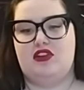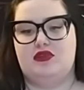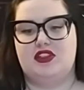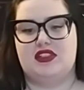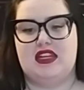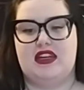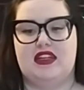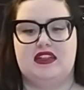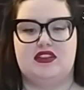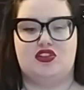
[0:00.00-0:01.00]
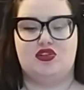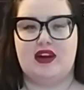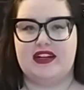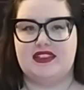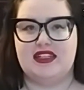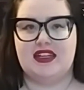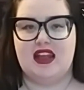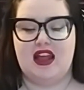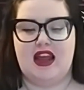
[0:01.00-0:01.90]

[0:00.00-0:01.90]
You just tend to get distracted.